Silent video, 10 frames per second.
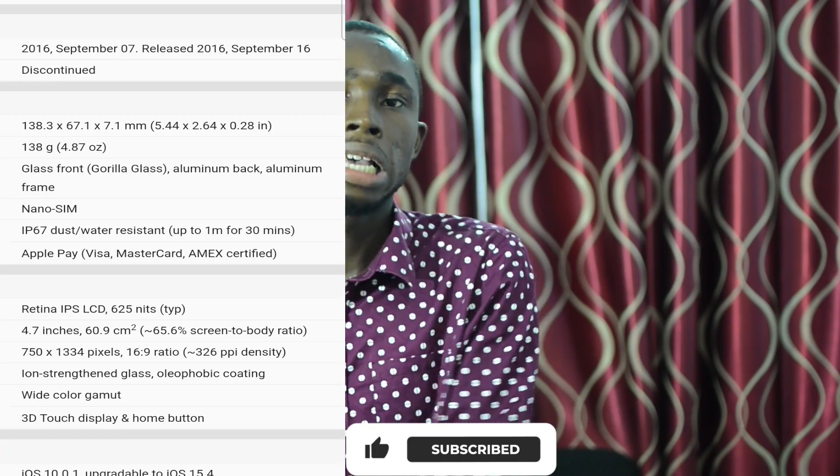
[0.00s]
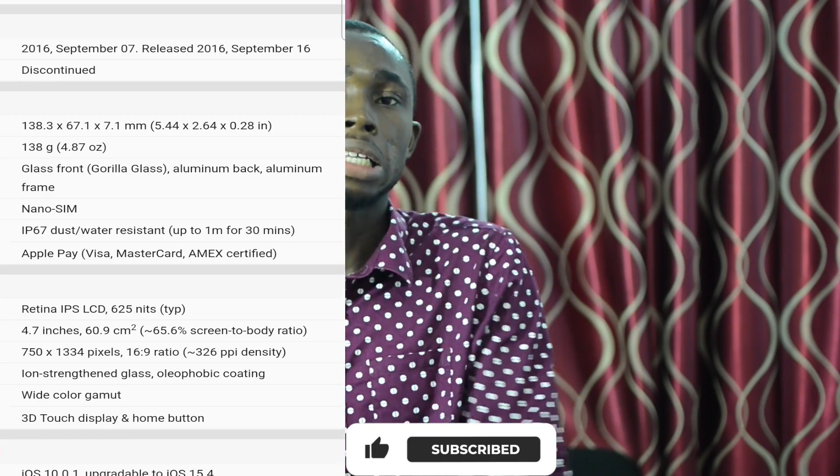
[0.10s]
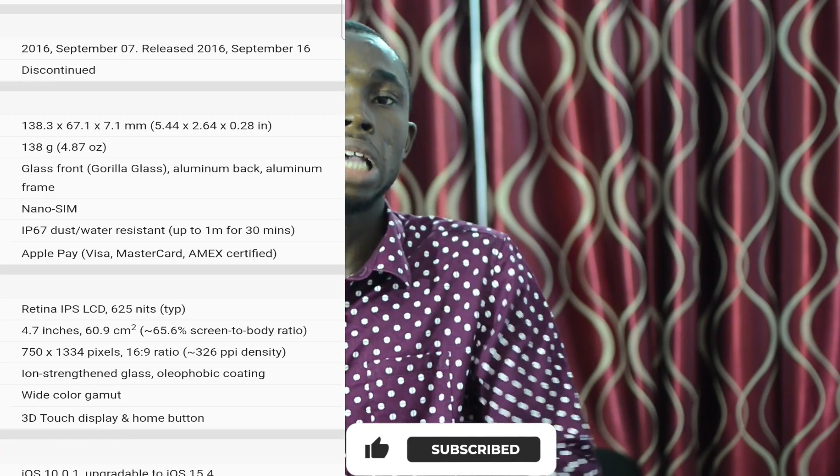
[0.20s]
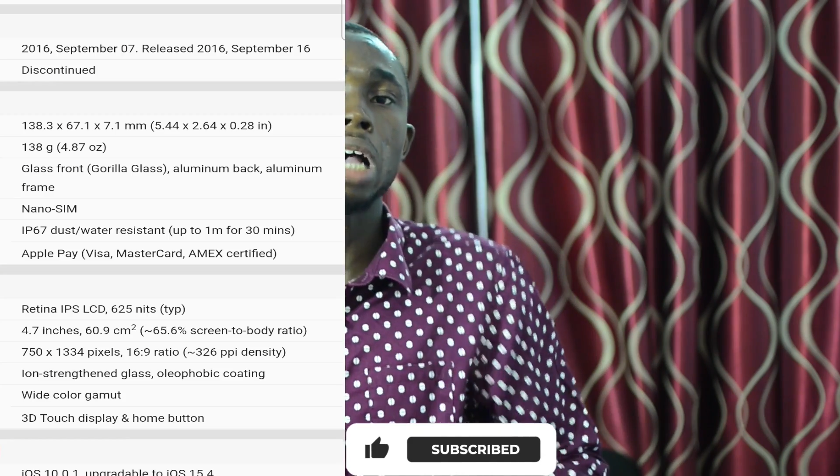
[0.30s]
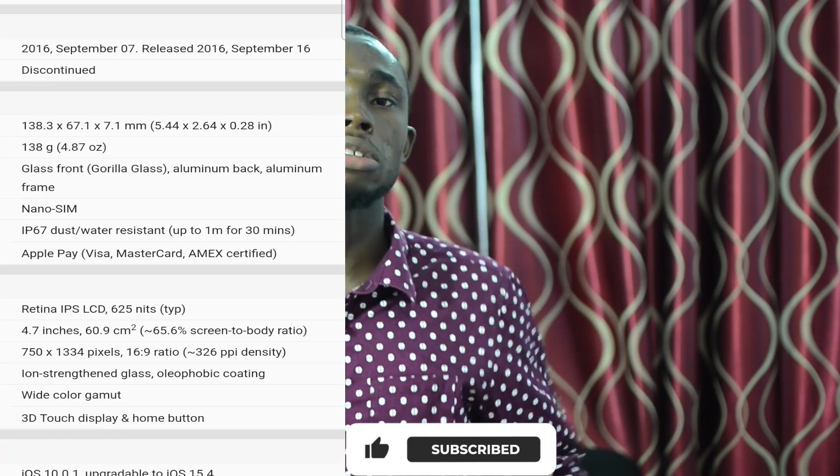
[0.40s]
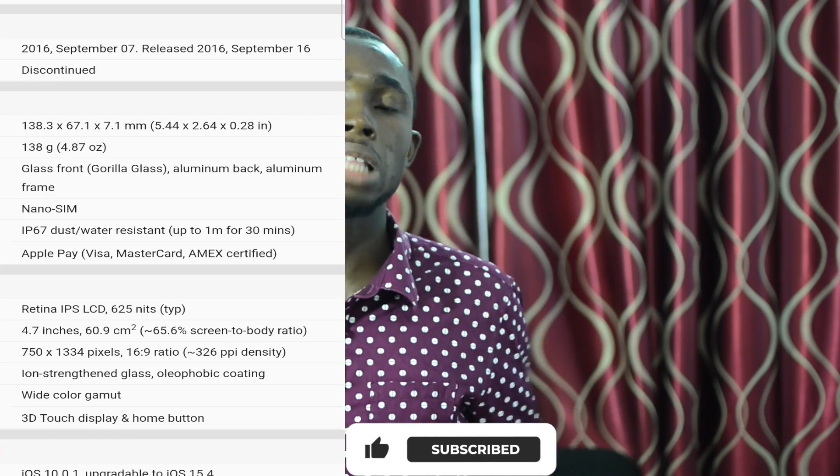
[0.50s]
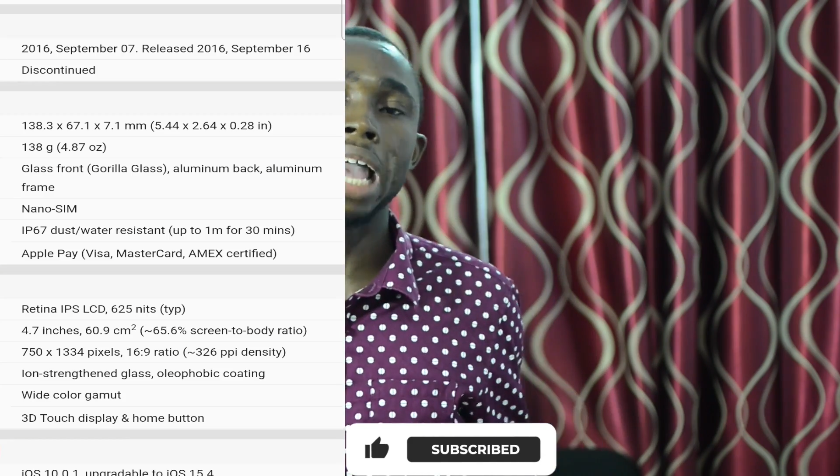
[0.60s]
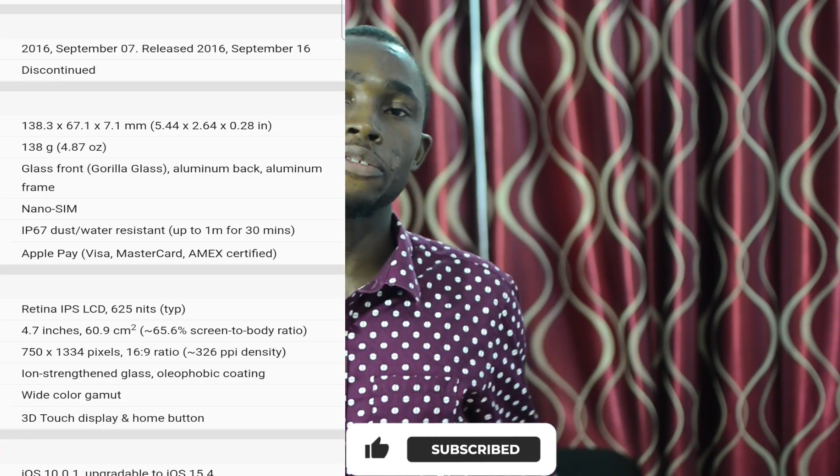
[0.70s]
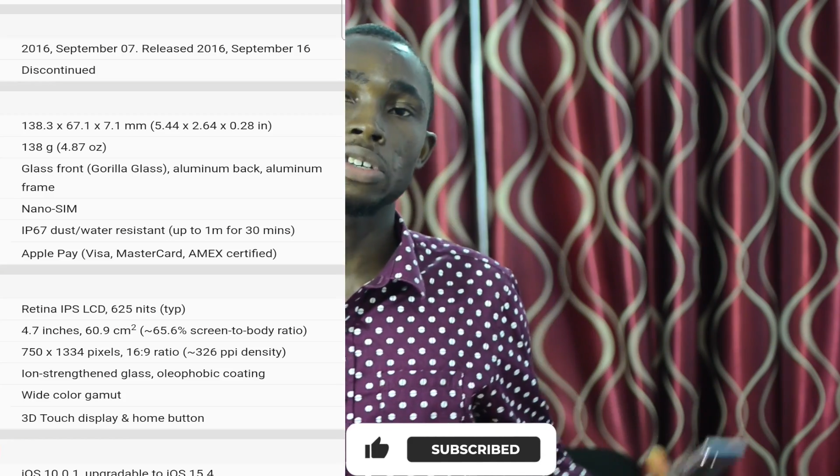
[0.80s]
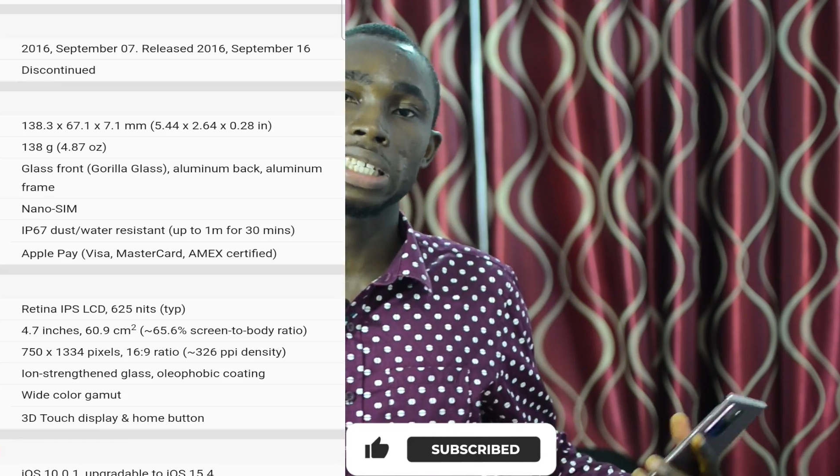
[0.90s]
so as an
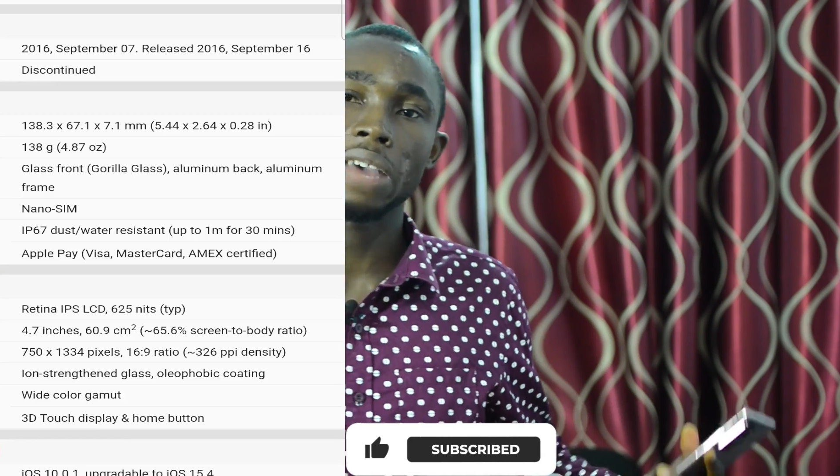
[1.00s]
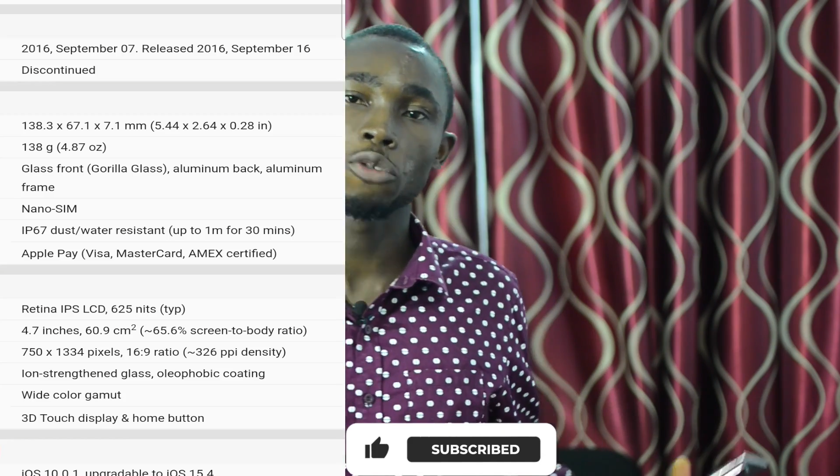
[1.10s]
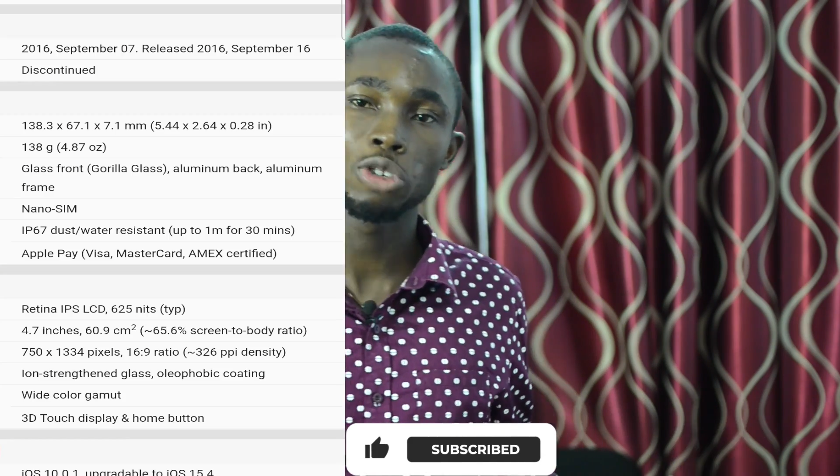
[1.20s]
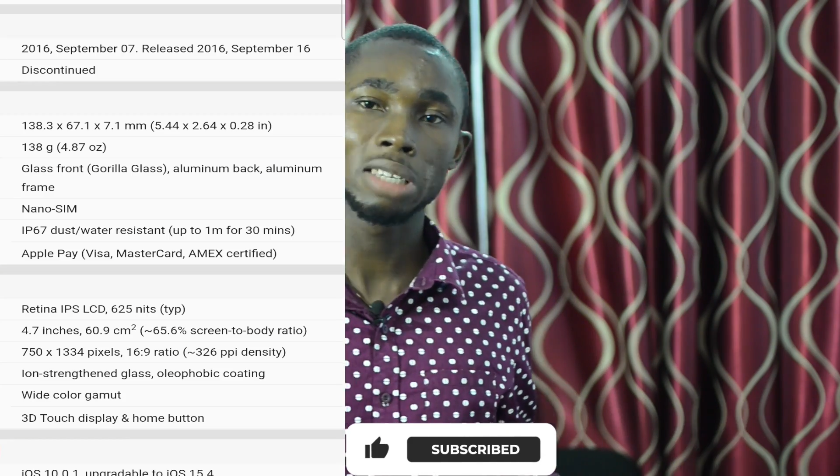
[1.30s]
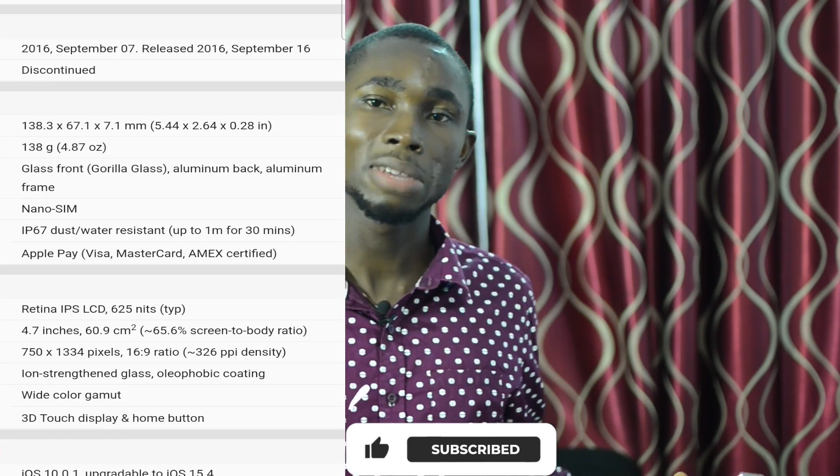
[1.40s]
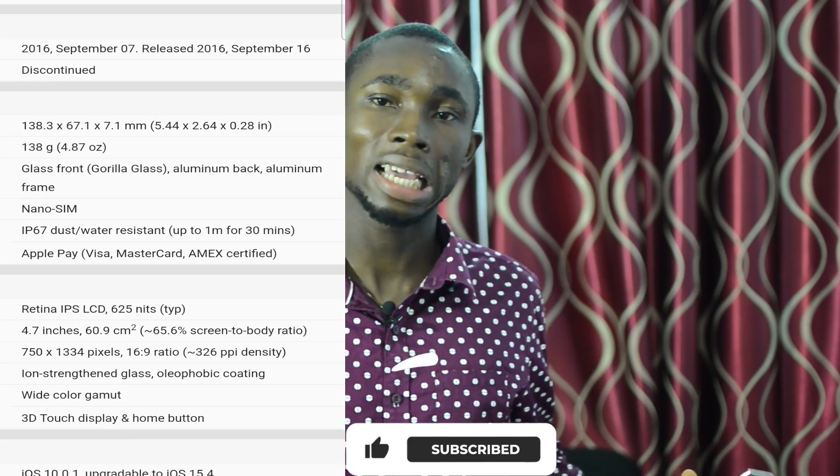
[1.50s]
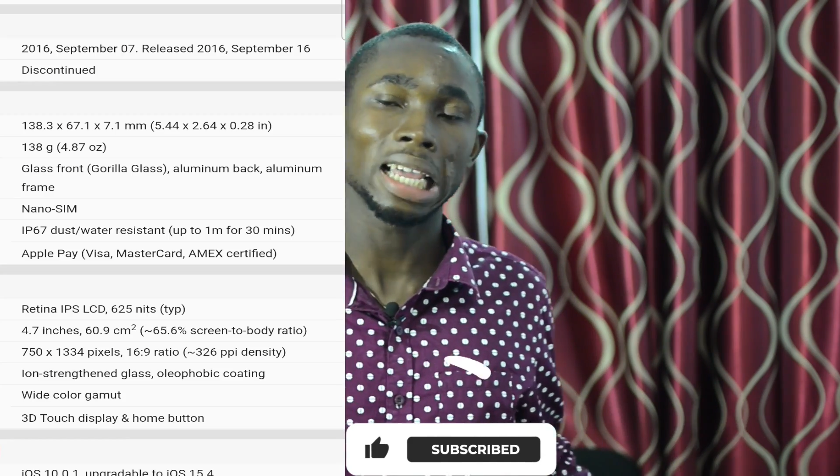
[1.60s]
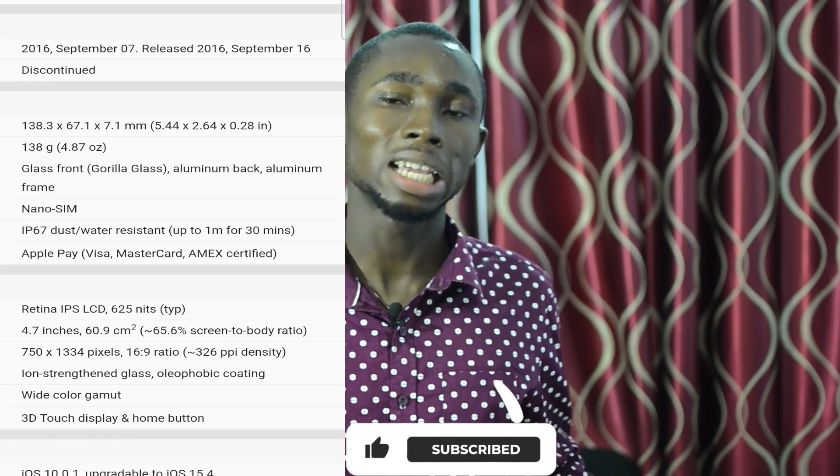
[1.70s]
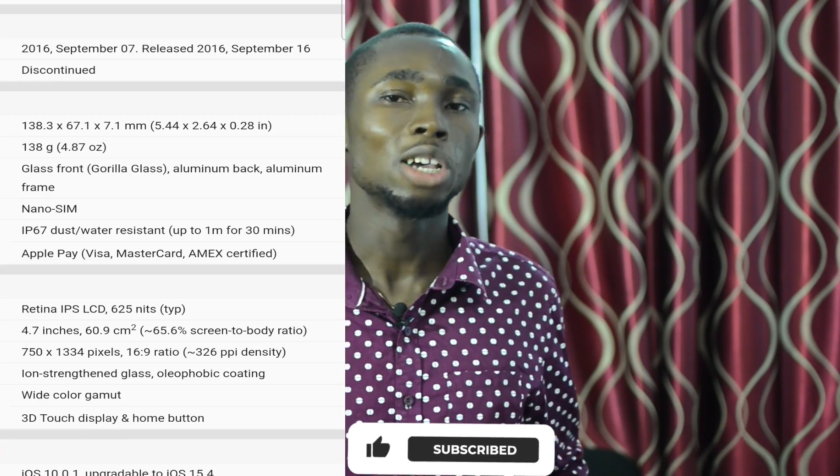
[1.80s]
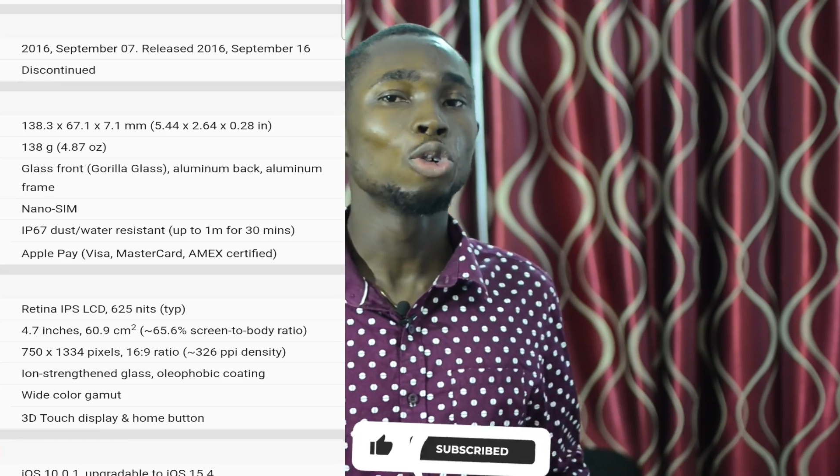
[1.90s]
iPhone 7 which means